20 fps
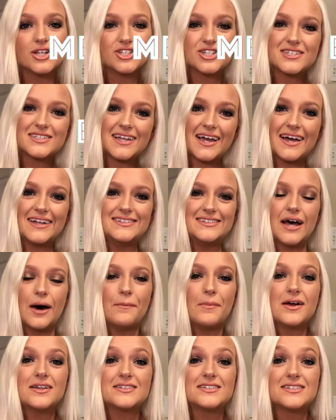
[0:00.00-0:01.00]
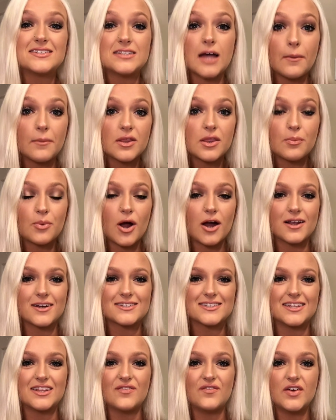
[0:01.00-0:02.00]
Just a heads up, some of the
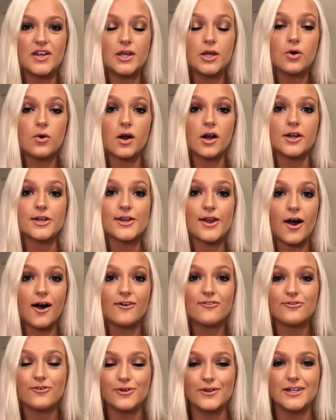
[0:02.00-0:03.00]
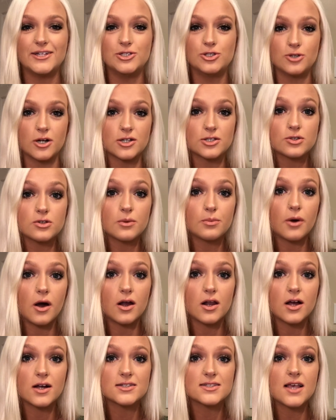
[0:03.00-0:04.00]
products in the video are not fully drugstore
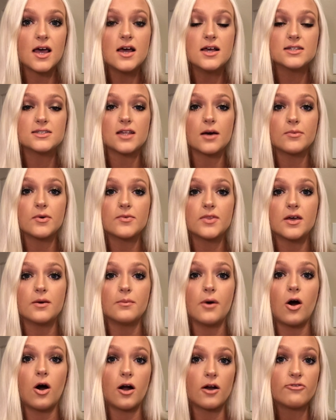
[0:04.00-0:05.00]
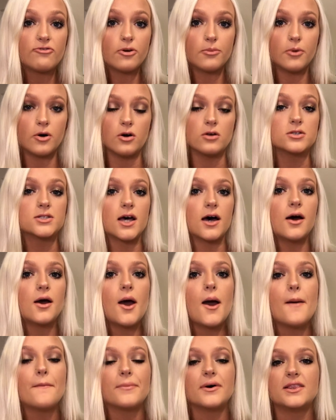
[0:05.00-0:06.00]
products. Some of them are from Ulta,
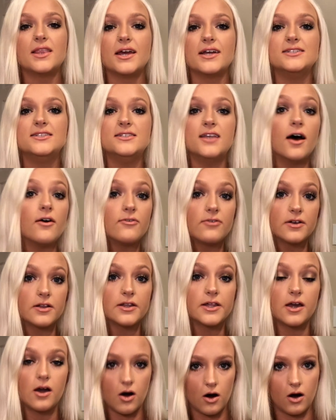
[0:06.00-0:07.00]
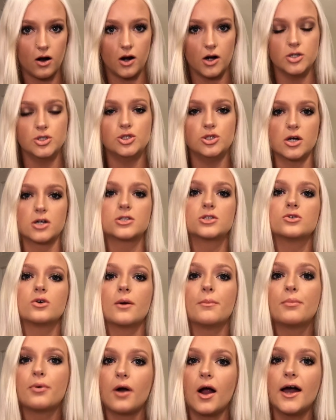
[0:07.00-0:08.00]
but they definitely are drugstore
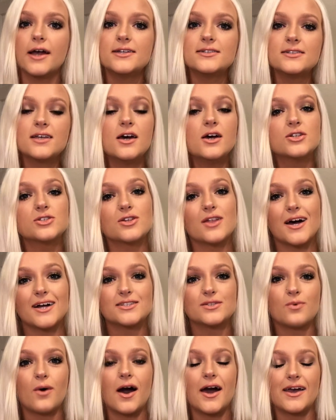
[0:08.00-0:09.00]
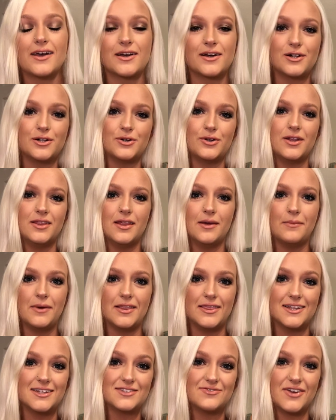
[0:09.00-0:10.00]
price, so that's why I included them
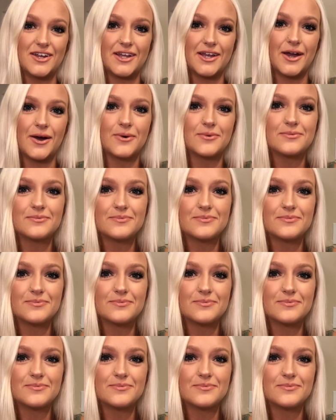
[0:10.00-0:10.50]
in this video.